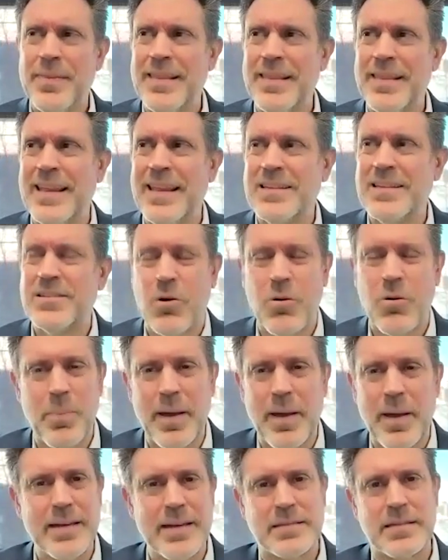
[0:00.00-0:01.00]
they don't
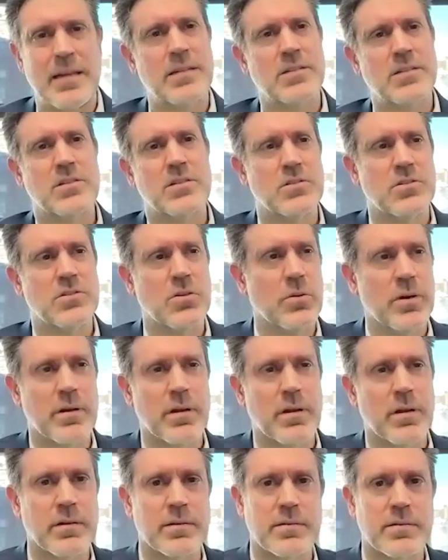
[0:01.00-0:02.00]
pay attention to it
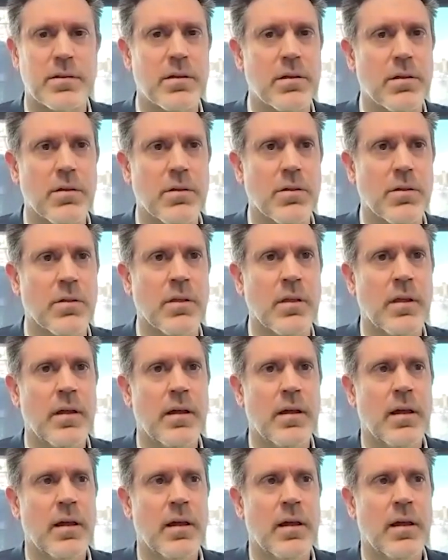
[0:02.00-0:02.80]
until